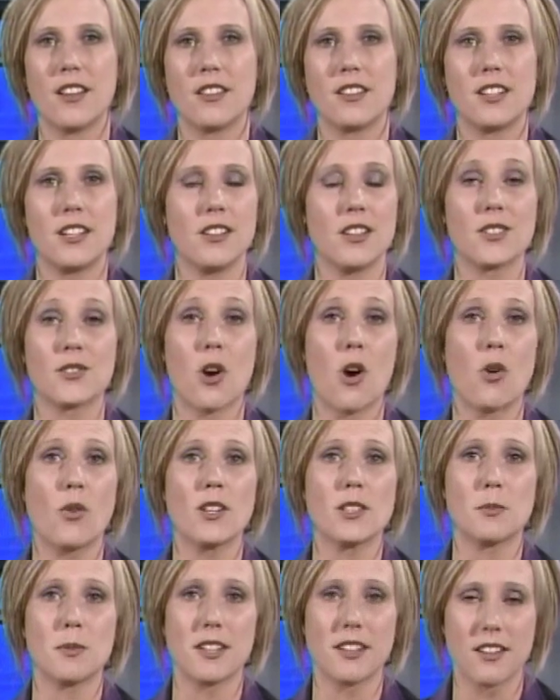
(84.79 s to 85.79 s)
The deal has
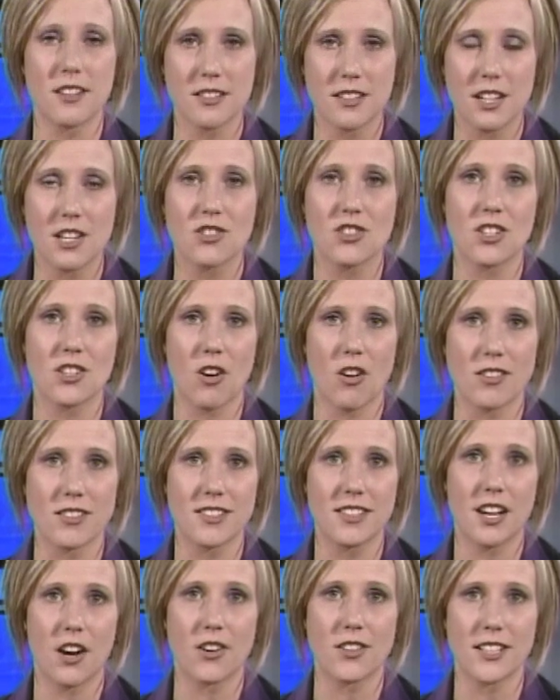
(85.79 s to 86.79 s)
always been contingent on
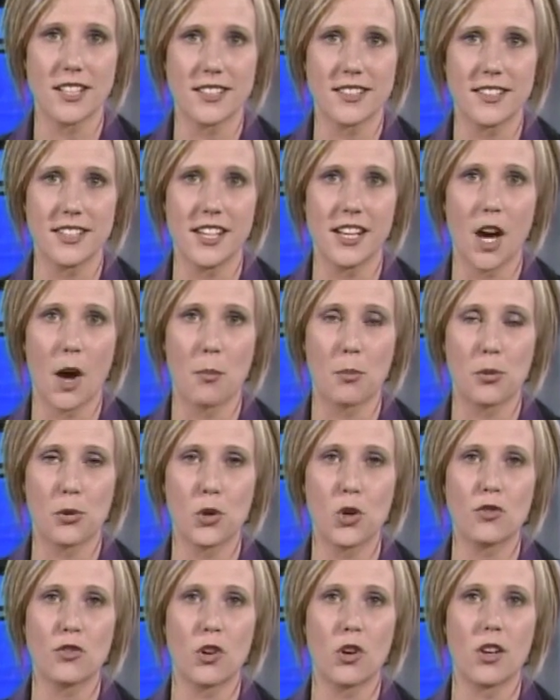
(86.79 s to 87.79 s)
CRTC
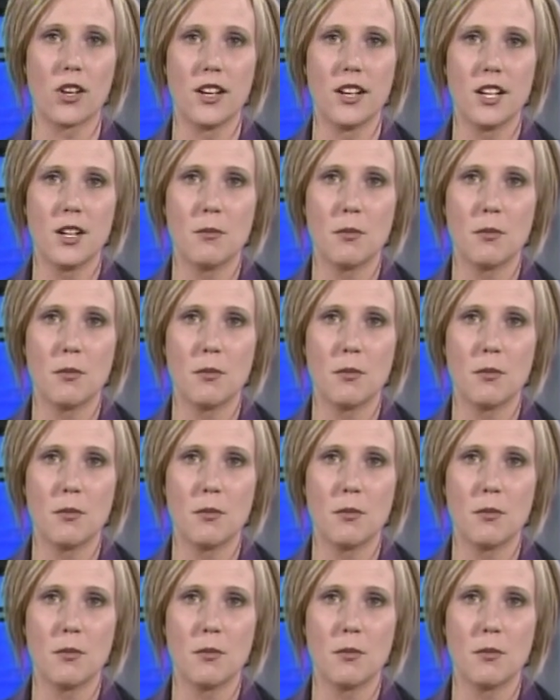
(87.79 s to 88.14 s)
approval,